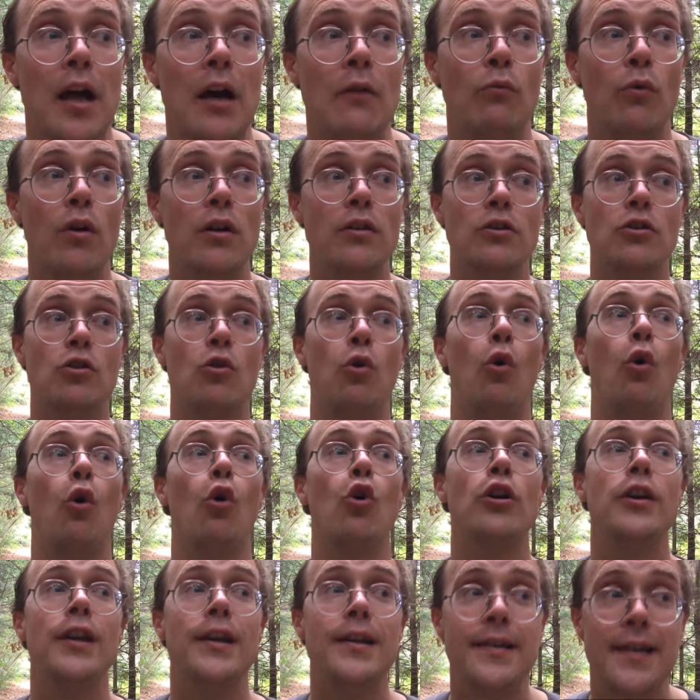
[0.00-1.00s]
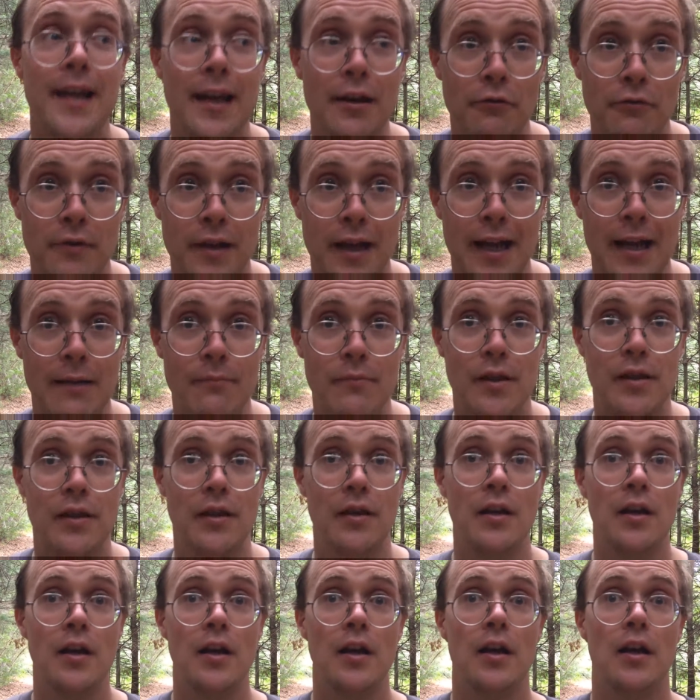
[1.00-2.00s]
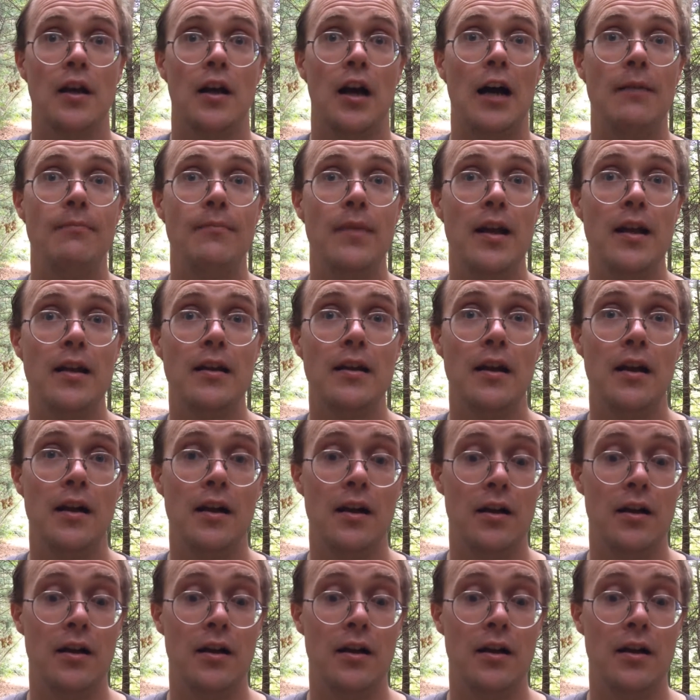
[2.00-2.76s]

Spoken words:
I want core Nintendo games. I mean,